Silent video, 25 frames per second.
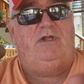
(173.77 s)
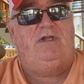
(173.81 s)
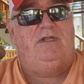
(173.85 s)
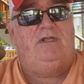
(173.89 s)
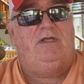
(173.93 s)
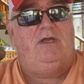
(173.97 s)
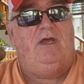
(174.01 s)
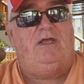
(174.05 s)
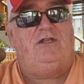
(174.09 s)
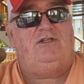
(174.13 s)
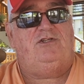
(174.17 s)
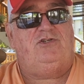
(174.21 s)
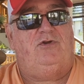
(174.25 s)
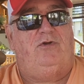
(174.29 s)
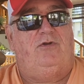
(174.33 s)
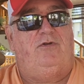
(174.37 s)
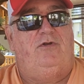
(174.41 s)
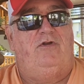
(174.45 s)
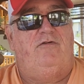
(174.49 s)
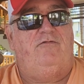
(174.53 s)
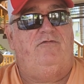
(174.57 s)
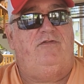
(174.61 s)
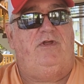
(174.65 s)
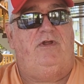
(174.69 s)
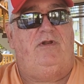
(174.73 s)
the eye chart
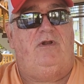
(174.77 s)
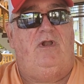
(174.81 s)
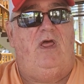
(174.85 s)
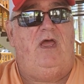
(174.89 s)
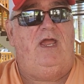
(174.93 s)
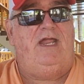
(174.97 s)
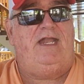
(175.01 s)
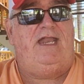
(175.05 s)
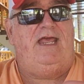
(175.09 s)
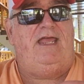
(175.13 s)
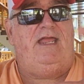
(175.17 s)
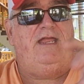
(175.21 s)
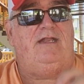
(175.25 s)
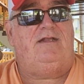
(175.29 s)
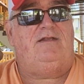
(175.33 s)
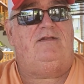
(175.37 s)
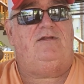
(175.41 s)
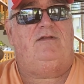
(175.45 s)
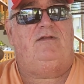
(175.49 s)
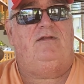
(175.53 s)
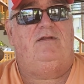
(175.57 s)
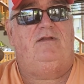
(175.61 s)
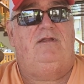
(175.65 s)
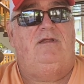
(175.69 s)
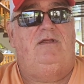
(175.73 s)
over there, line 8.
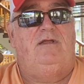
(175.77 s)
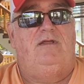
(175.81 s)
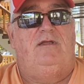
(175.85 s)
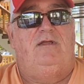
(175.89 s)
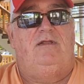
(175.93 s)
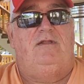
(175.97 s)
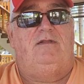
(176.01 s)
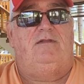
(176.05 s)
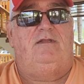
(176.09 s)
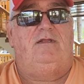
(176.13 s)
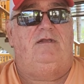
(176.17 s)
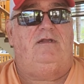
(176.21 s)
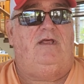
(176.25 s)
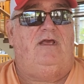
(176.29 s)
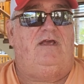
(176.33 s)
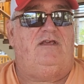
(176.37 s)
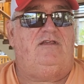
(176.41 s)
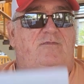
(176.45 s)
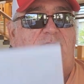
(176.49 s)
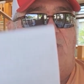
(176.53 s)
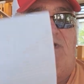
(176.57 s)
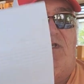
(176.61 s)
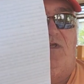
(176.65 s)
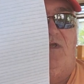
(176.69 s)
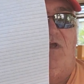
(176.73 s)
Didn't
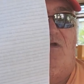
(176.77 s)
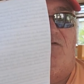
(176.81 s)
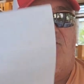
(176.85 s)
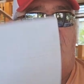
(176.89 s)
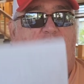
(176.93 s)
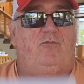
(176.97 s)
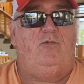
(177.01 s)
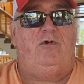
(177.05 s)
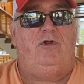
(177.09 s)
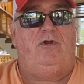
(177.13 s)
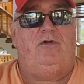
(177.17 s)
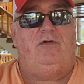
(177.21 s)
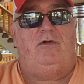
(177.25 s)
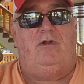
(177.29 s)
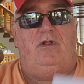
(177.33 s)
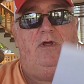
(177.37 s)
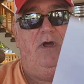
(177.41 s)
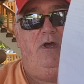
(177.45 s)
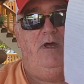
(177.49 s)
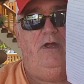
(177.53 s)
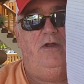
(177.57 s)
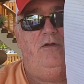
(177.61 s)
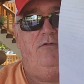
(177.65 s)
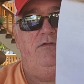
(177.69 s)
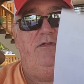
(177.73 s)
ask me to cover one
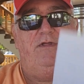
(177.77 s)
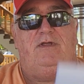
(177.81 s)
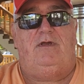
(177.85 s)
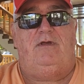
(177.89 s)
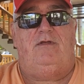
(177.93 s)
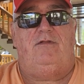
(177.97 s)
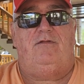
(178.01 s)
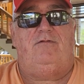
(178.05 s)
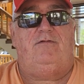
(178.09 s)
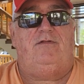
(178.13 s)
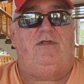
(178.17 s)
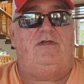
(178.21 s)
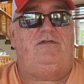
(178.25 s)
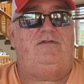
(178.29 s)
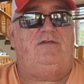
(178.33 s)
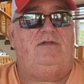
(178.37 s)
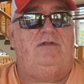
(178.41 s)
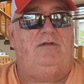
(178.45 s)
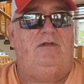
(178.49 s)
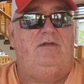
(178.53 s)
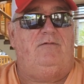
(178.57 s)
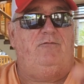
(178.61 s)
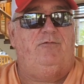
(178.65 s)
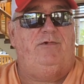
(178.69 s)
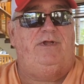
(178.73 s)
eye or the other. They
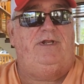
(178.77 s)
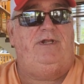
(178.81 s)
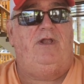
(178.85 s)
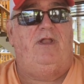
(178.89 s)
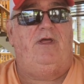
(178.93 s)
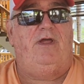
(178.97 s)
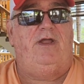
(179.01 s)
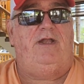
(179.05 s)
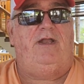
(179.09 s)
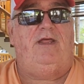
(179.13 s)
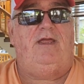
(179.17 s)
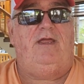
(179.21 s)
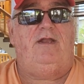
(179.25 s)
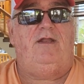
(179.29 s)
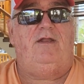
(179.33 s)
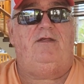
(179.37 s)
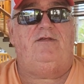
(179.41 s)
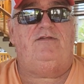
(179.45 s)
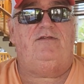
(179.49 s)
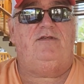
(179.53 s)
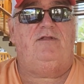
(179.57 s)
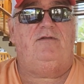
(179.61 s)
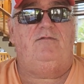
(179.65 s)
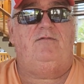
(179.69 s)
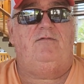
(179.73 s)
said read line 8. I
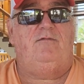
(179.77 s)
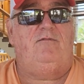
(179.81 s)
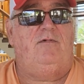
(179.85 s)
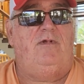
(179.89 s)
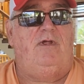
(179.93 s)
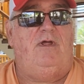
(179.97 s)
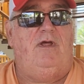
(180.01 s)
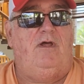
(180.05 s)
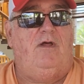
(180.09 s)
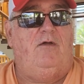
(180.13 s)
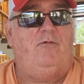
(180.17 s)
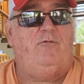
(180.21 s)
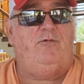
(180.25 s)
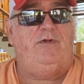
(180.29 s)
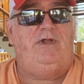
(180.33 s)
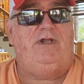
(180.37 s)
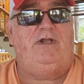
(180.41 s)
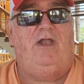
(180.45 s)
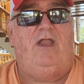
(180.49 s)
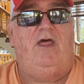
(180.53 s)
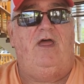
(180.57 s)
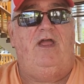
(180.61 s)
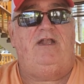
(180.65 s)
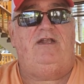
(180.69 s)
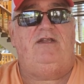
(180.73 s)
said I'll read
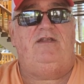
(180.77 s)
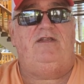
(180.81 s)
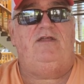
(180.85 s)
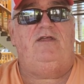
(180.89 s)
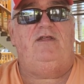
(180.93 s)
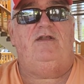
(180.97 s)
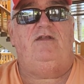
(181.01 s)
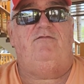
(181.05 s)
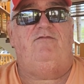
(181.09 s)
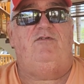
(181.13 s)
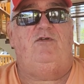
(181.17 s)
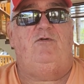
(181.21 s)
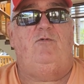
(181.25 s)
line 10 if you